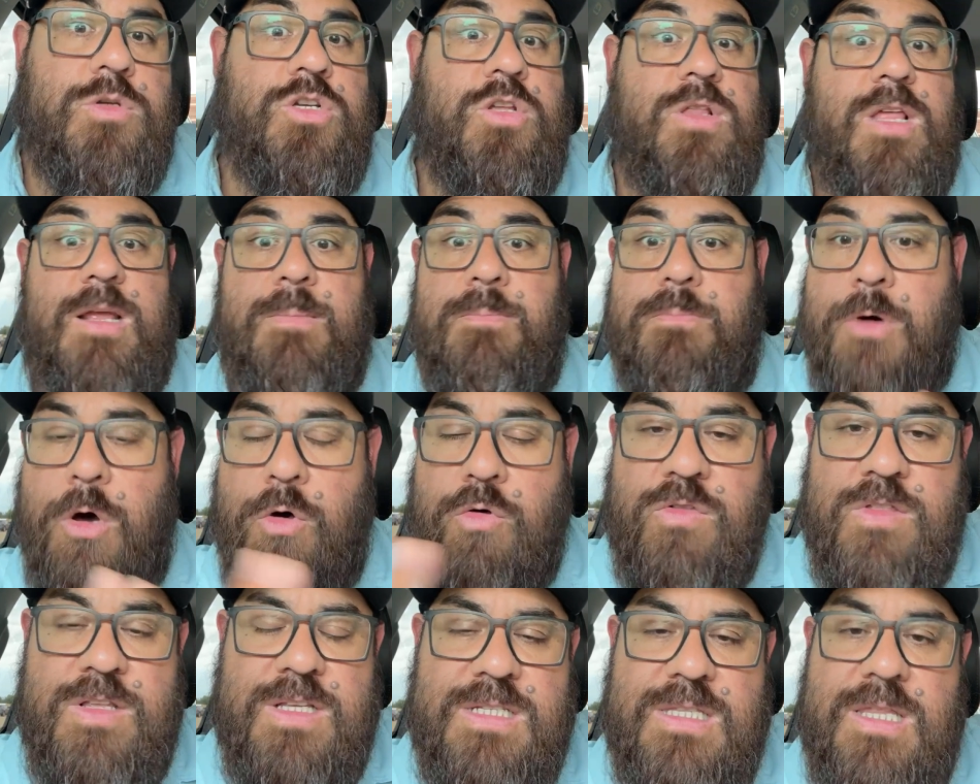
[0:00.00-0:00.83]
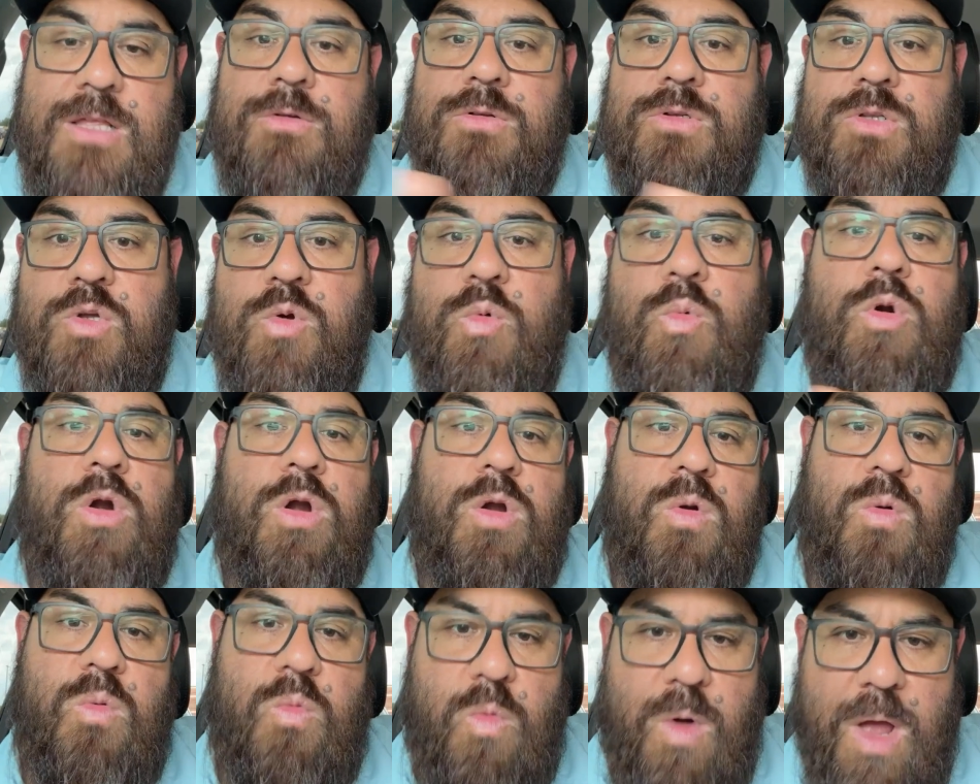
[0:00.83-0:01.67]
So they both still do
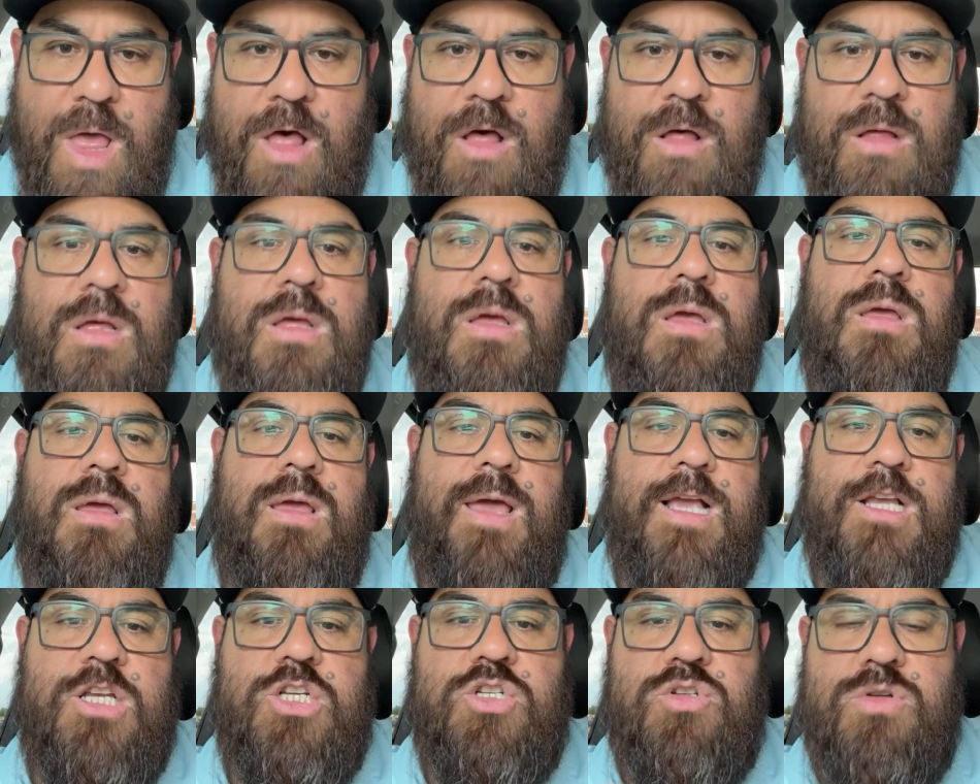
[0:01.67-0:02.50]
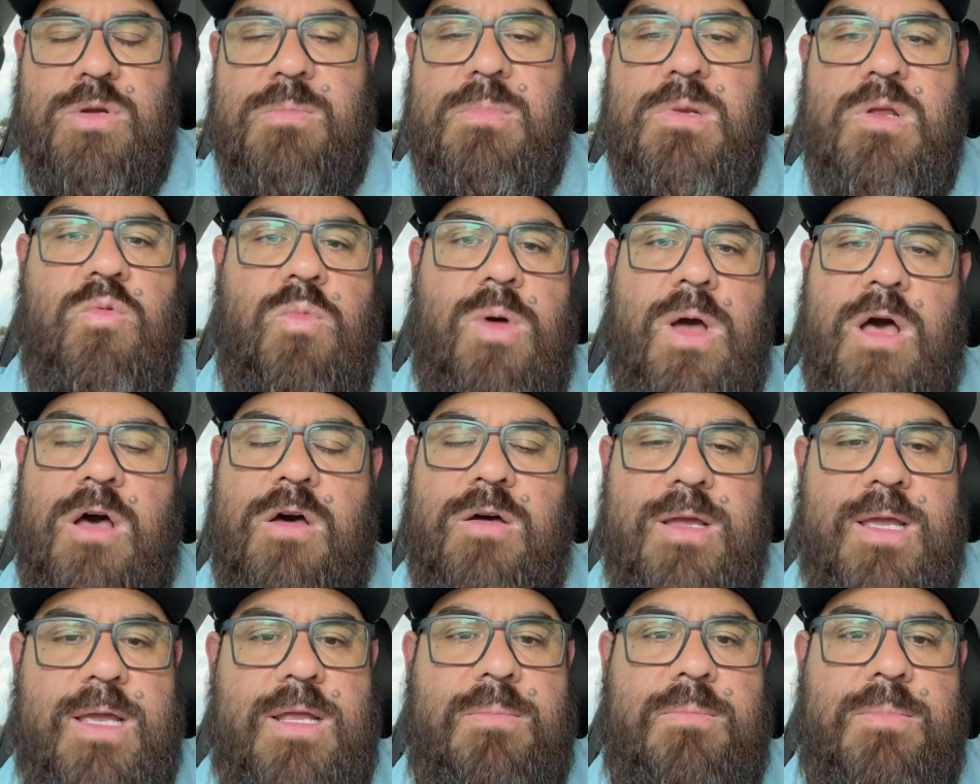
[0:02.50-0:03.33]
work well, extremely well
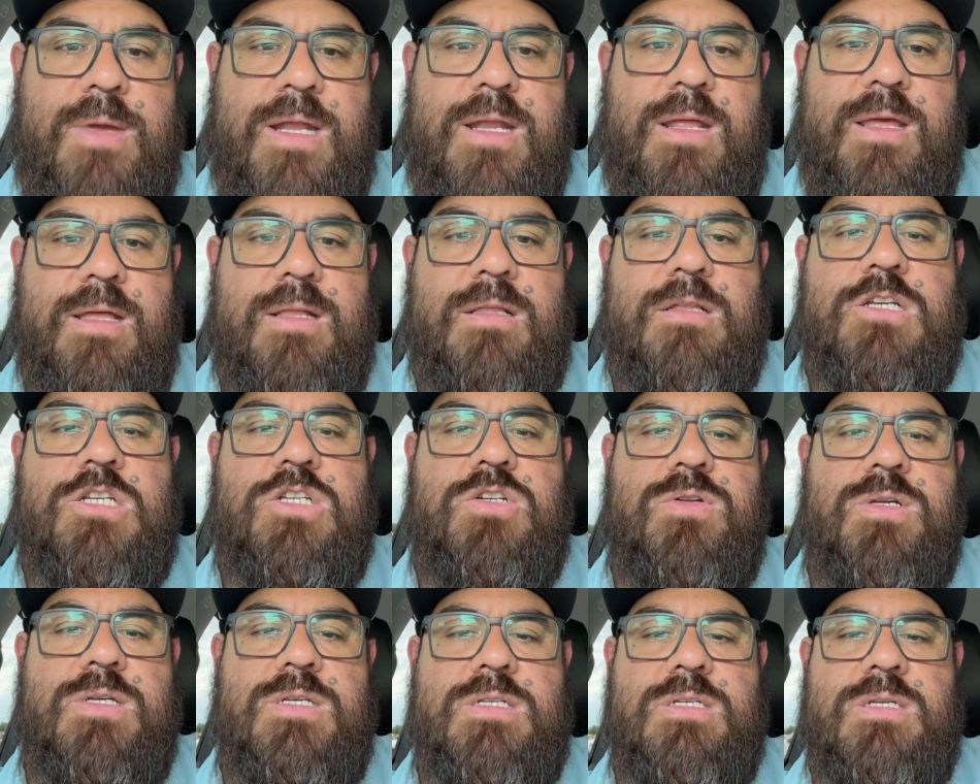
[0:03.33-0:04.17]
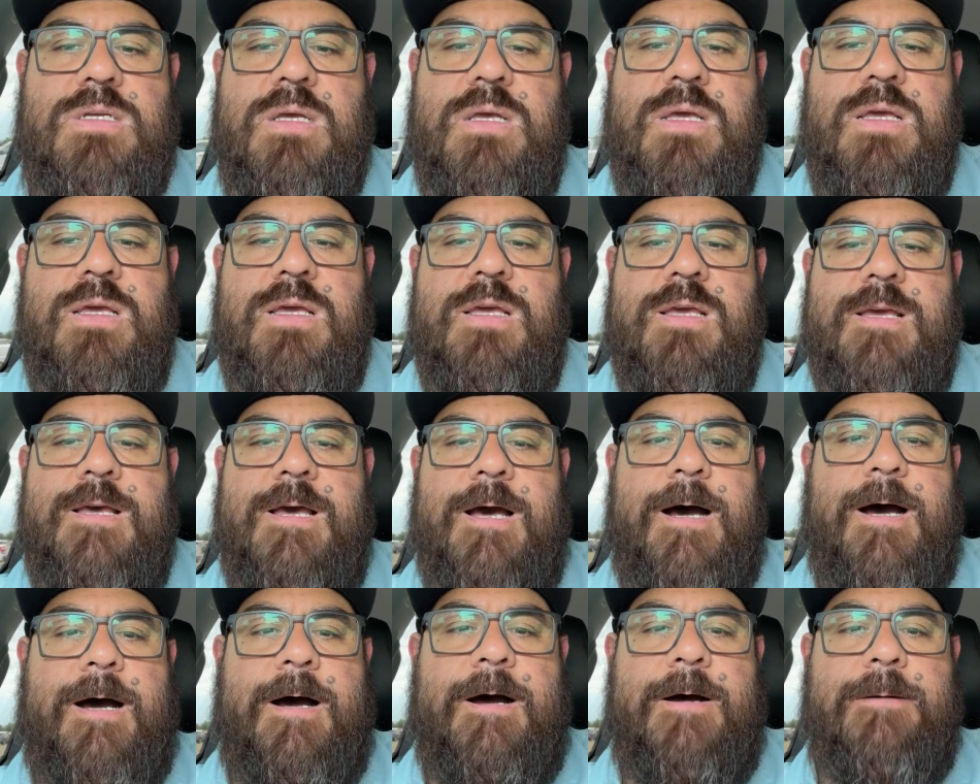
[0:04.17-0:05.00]
in many industries.
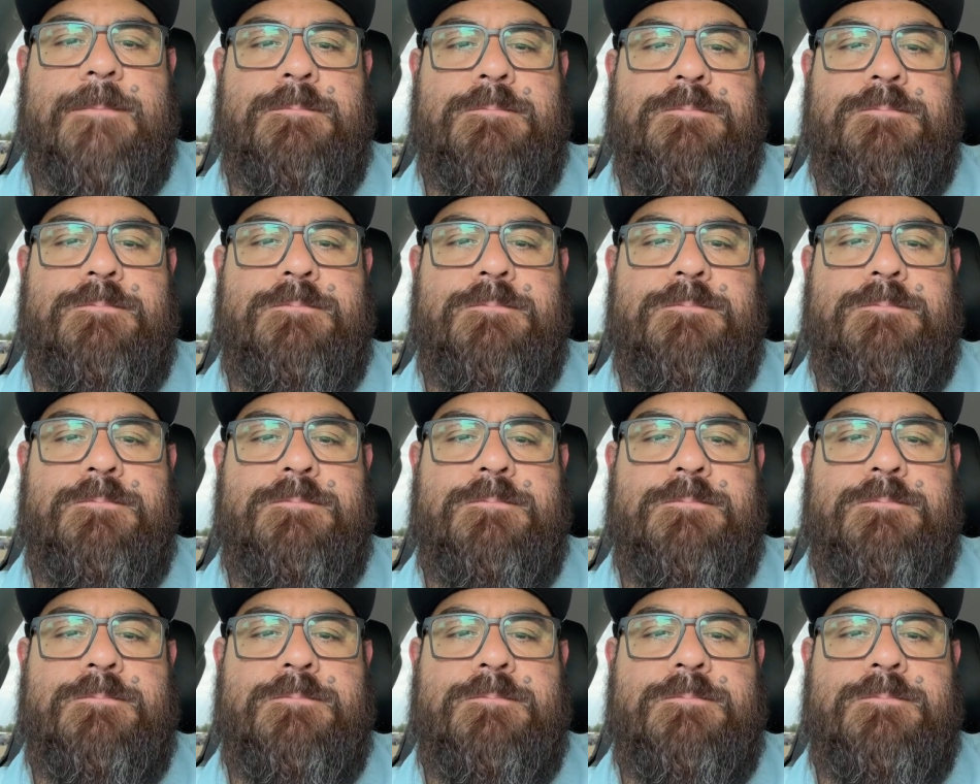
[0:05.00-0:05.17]
When